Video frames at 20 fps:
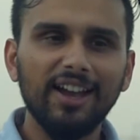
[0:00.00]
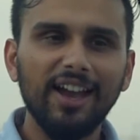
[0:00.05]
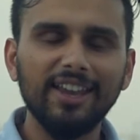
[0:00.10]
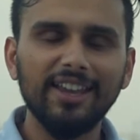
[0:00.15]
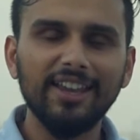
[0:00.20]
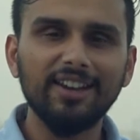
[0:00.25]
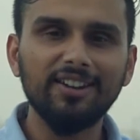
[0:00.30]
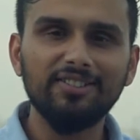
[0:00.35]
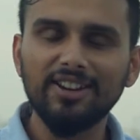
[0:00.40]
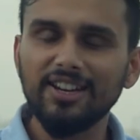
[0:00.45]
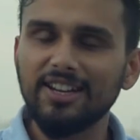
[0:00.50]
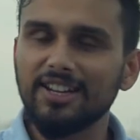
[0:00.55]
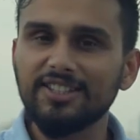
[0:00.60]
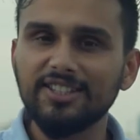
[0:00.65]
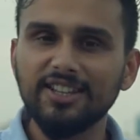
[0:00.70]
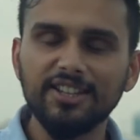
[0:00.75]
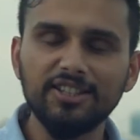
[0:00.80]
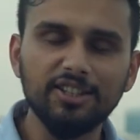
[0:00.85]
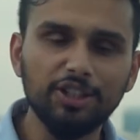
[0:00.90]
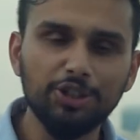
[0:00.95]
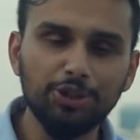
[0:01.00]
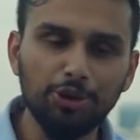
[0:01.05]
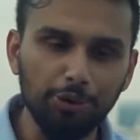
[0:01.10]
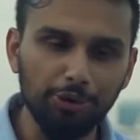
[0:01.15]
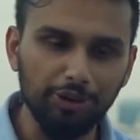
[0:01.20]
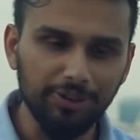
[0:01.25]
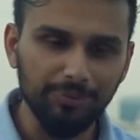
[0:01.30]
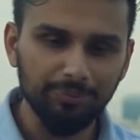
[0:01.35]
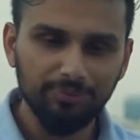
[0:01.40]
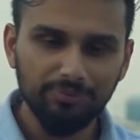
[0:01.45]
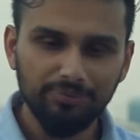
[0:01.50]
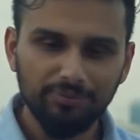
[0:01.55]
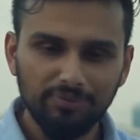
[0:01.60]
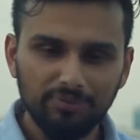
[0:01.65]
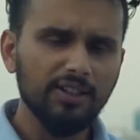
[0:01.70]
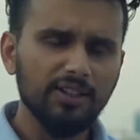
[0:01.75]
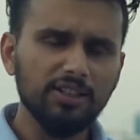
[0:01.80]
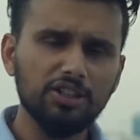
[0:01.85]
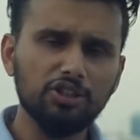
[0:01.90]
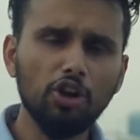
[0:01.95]
I can really change the story.
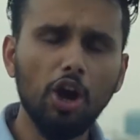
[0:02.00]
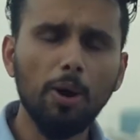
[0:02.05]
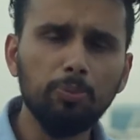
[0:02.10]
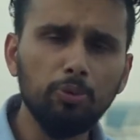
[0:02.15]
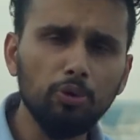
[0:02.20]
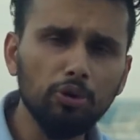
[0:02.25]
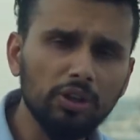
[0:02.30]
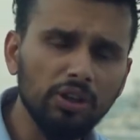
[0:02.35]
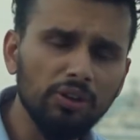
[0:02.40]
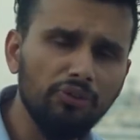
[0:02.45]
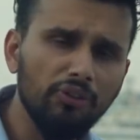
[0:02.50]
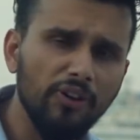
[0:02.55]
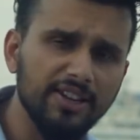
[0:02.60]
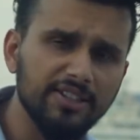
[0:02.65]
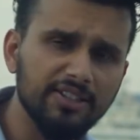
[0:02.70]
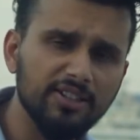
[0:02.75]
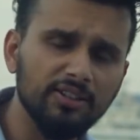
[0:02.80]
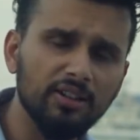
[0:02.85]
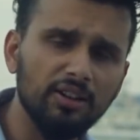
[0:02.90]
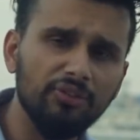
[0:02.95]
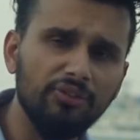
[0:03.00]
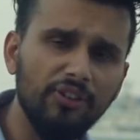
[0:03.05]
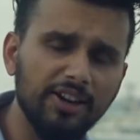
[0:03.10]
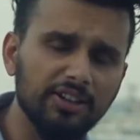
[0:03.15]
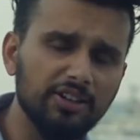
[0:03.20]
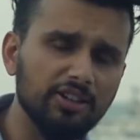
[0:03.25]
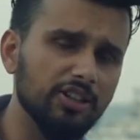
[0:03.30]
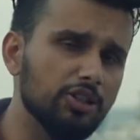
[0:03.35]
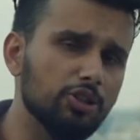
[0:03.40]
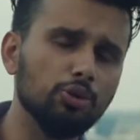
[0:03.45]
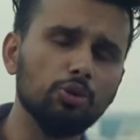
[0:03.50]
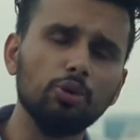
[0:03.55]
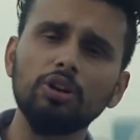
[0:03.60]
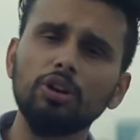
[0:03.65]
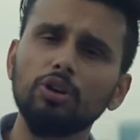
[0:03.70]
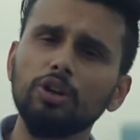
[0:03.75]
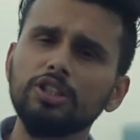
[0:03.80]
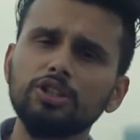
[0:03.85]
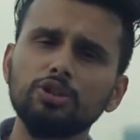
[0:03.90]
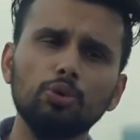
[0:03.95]
Stop looking for external factor. It's
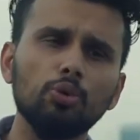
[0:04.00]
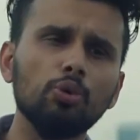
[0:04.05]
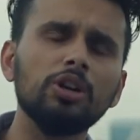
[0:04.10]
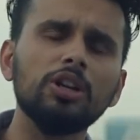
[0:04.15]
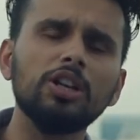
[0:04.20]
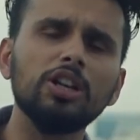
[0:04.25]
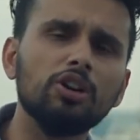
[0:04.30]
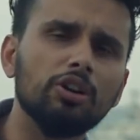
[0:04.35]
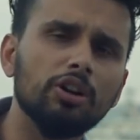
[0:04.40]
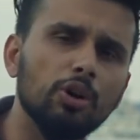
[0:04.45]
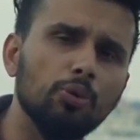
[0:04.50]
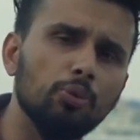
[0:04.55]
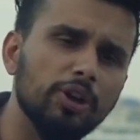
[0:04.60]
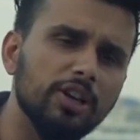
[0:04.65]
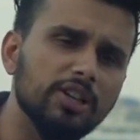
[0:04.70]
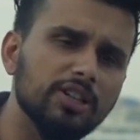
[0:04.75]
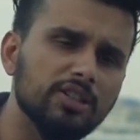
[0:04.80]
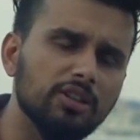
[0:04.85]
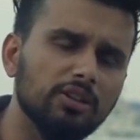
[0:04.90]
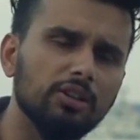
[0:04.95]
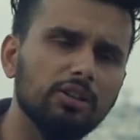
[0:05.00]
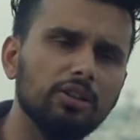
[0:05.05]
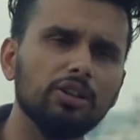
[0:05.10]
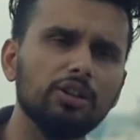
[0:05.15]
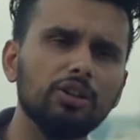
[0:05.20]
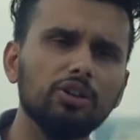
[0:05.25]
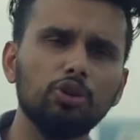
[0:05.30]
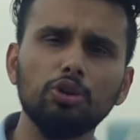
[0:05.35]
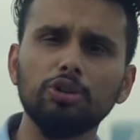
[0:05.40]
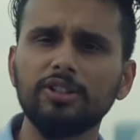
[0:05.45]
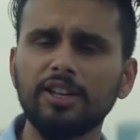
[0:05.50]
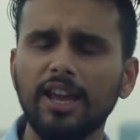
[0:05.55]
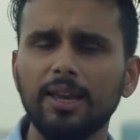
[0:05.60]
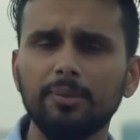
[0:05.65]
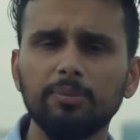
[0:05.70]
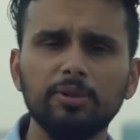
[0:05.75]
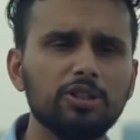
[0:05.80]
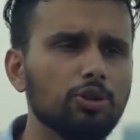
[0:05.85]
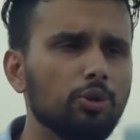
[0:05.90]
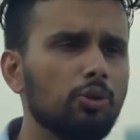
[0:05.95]
only gonna waste your
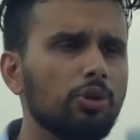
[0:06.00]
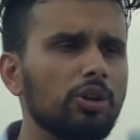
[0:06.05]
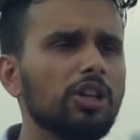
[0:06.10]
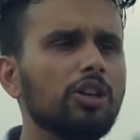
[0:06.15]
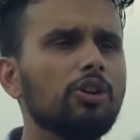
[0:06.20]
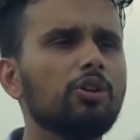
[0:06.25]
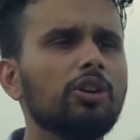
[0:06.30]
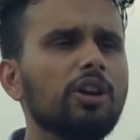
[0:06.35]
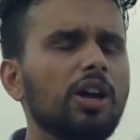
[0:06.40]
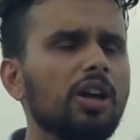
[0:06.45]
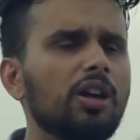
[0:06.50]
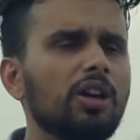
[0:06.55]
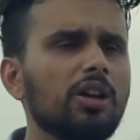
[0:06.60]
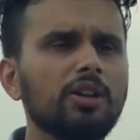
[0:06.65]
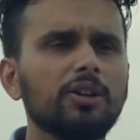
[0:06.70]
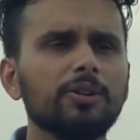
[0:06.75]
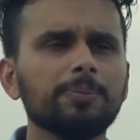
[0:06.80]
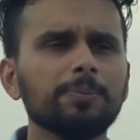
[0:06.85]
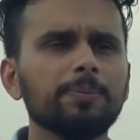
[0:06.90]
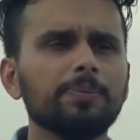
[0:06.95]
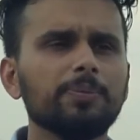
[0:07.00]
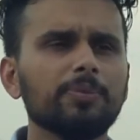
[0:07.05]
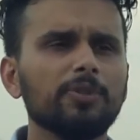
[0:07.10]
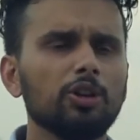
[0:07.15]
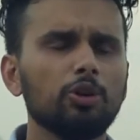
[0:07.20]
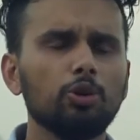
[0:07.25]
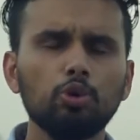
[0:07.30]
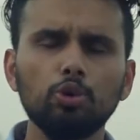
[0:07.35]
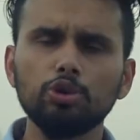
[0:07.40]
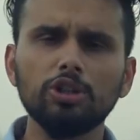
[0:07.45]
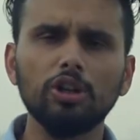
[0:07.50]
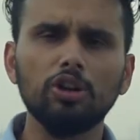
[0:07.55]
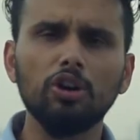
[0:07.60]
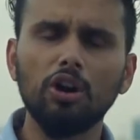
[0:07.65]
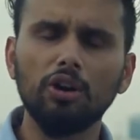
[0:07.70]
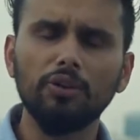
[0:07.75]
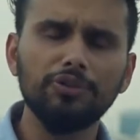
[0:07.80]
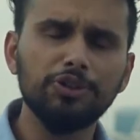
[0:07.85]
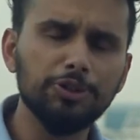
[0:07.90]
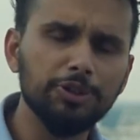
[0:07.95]
time. It's only gonna lose a
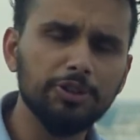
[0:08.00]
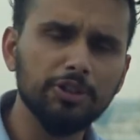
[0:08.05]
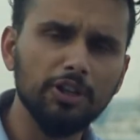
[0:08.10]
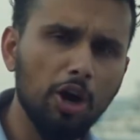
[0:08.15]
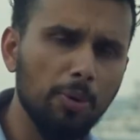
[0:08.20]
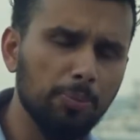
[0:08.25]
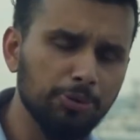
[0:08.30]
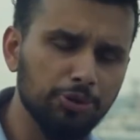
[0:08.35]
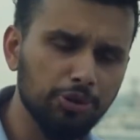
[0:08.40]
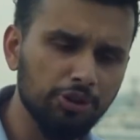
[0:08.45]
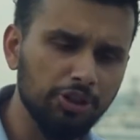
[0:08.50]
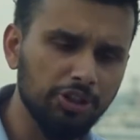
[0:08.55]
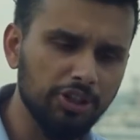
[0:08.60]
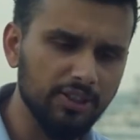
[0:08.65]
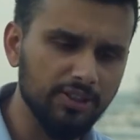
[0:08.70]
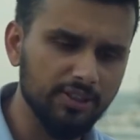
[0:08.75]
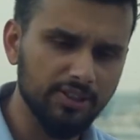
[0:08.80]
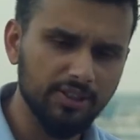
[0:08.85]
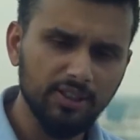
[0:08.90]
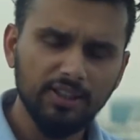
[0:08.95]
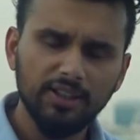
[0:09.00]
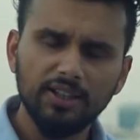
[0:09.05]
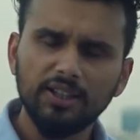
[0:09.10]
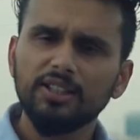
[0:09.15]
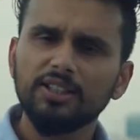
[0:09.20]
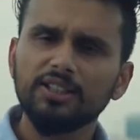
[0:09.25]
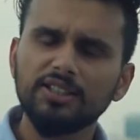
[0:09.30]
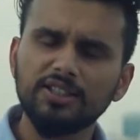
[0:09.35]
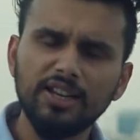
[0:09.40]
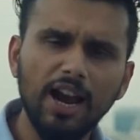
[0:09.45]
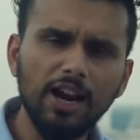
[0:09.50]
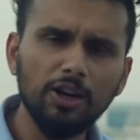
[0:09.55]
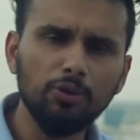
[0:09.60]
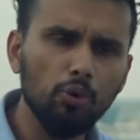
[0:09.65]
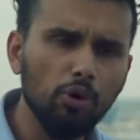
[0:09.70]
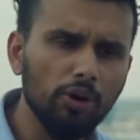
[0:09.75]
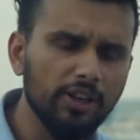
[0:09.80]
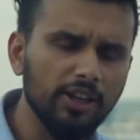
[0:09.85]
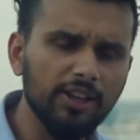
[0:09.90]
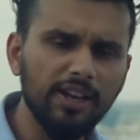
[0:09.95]
lot of opportunities. Start
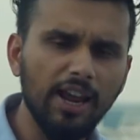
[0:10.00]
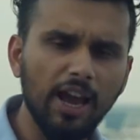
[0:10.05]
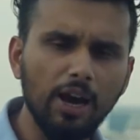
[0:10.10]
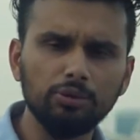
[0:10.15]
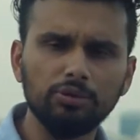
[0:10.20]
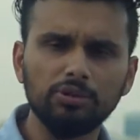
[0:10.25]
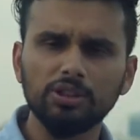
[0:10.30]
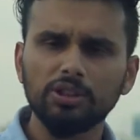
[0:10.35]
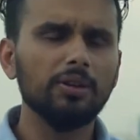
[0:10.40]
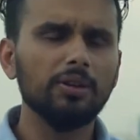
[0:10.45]
working it out.